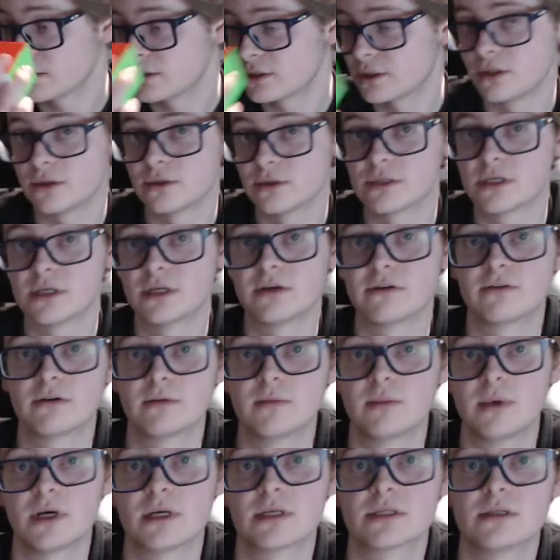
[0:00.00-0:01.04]
to use a
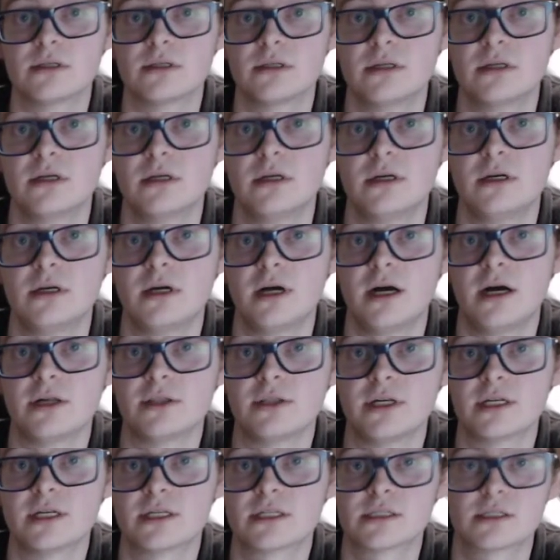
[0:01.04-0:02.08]
different puzzle,
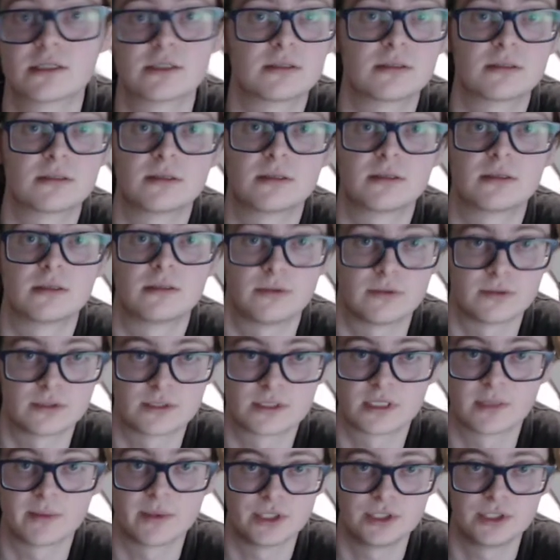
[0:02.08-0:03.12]
unless there
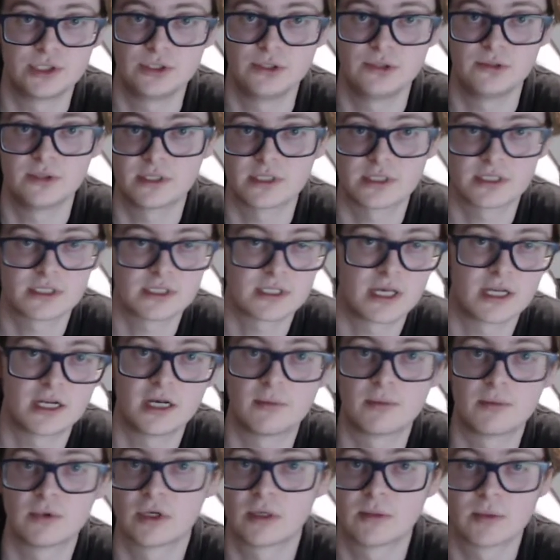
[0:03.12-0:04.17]
was some issue with a
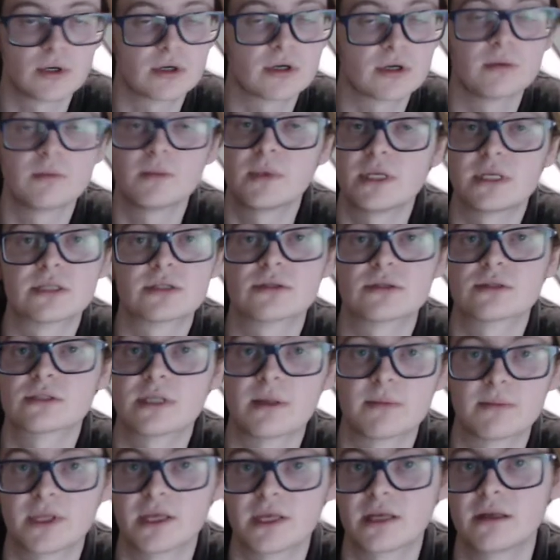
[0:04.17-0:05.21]
setup or a broken piece or
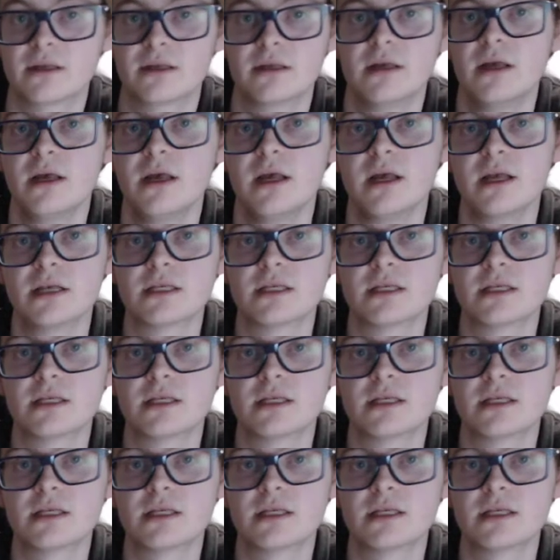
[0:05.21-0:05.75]
something